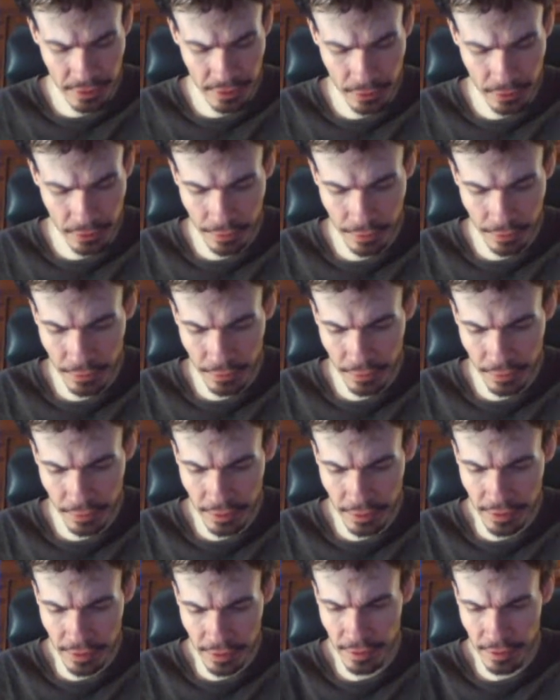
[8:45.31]
So if you
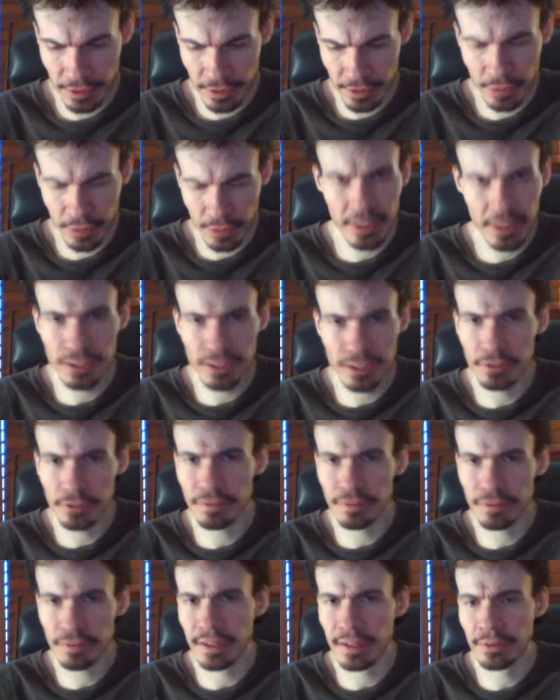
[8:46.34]
just because you
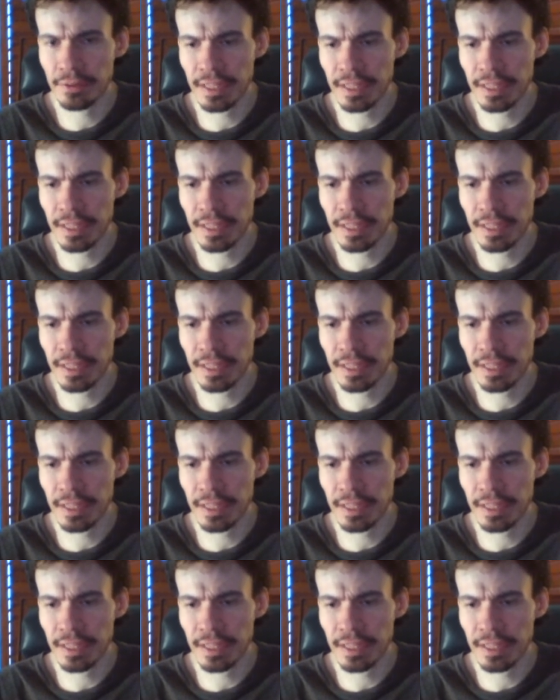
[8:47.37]
found